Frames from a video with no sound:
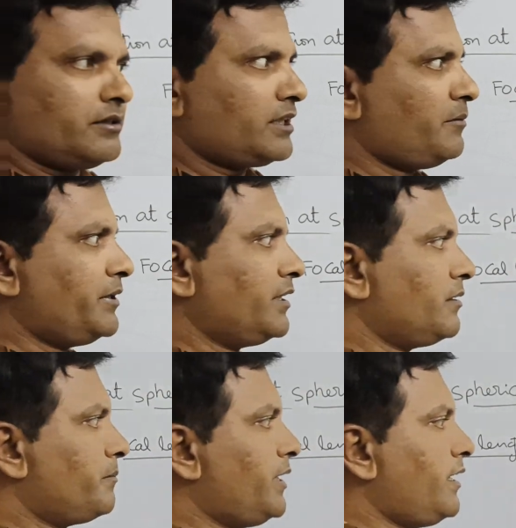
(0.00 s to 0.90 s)

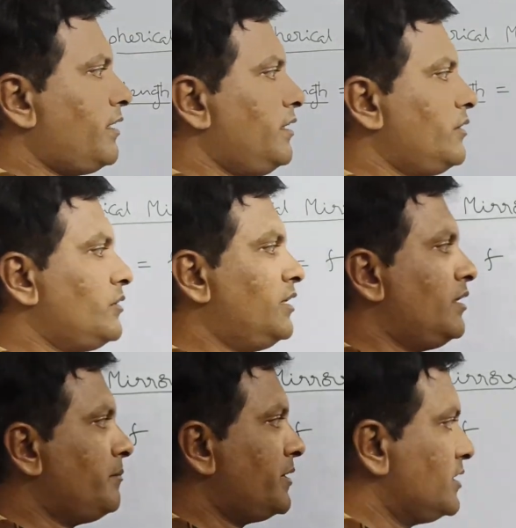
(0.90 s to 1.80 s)
coming parallel to
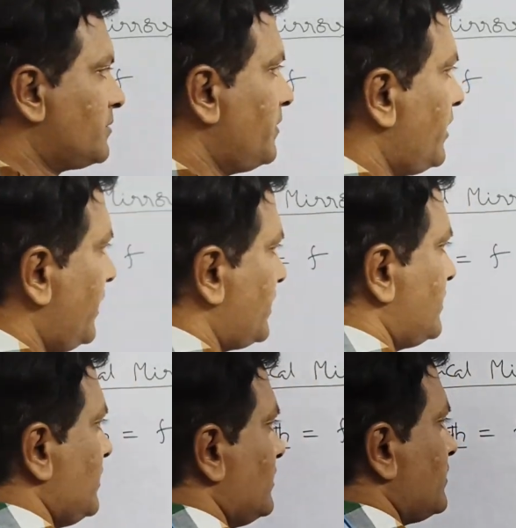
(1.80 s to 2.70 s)
the principal
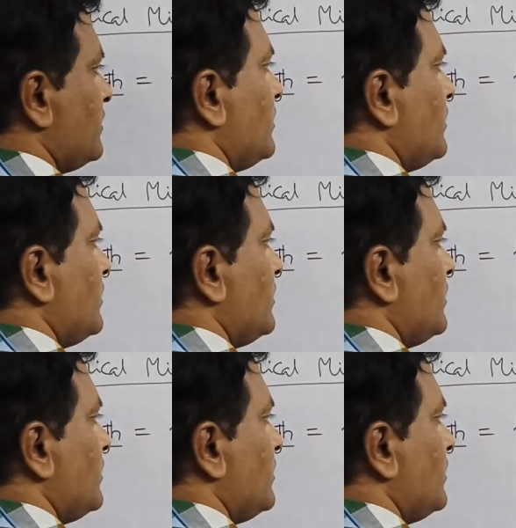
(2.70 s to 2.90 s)
axis.